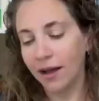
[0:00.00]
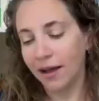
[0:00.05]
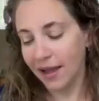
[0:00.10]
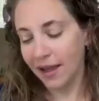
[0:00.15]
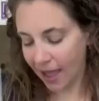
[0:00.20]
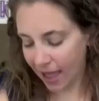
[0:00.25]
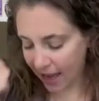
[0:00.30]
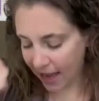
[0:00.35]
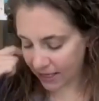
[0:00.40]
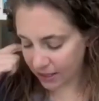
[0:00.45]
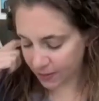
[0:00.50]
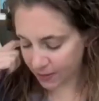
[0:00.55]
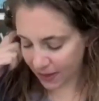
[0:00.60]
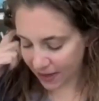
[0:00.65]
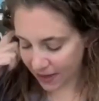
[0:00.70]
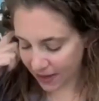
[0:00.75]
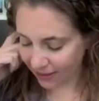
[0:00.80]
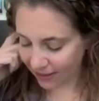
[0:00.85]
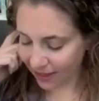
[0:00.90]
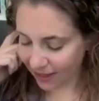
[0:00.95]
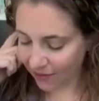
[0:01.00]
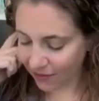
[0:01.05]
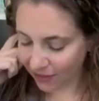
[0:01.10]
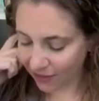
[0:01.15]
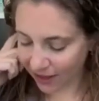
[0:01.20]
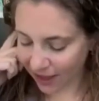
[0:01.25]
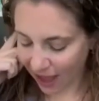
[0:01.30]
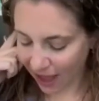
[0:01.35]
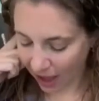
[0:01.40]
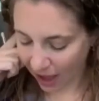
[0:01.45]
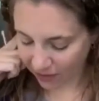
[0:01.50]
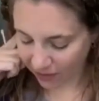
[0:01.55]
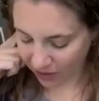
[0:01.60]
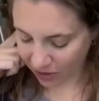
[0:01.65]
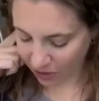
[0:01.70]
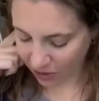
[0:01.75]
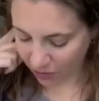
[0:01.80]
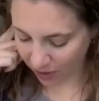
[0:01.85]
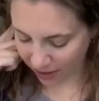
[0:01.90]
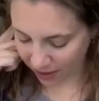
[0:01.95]
It has been lovely having
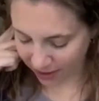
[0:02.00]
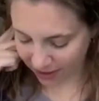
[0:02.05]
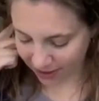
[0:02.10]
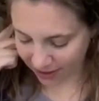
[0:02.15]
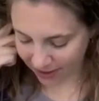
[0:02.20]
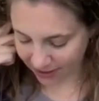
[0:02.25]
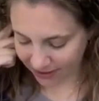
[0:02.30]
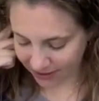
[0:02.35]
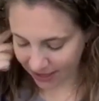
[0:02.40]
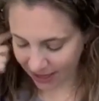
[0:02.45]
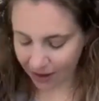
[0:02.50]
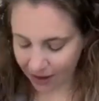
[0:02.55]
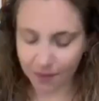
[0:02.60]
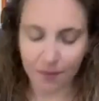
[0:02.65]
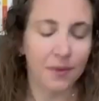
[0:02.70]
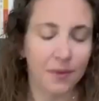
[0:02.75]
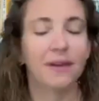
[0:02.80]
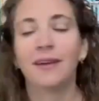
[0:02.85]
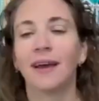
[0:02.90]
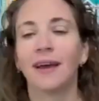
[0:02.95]
you on, Deb.